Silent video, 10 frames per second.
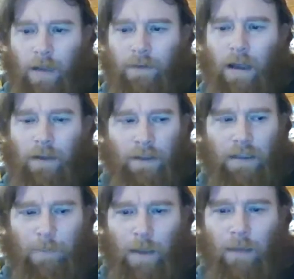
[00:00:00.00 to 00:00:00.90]
think that
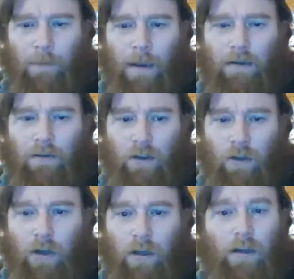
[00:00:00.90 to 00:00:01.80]
Batman
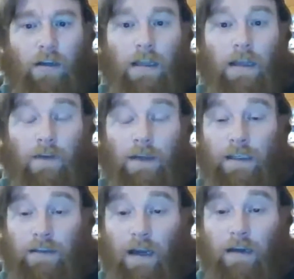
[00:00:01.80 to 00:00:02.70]
could, if he
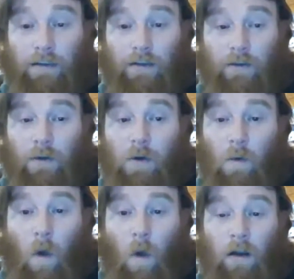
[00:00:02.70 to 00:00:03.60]
decided to,
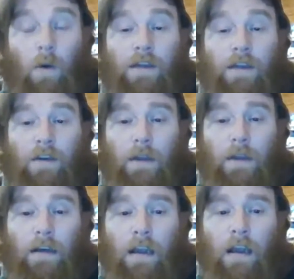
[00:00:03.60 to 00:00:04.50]
walk away from it.
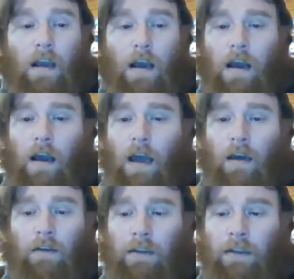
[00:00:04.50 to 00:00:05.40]
I don't
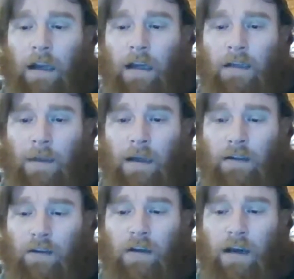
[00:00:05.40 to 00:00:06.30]
think that Iron Man
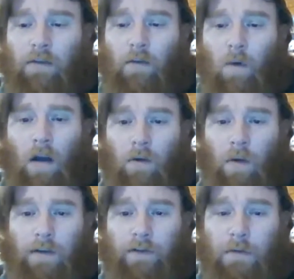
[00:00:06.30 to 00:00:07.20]
could ever walk away
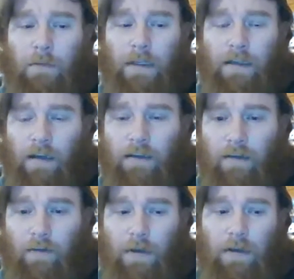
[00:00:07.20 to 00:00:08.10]
from it because
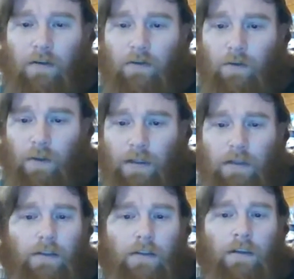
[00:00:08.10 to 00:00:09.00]
everybody knows who he
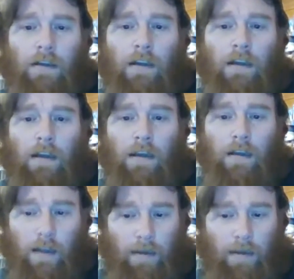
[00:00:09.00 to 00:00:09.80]
is, that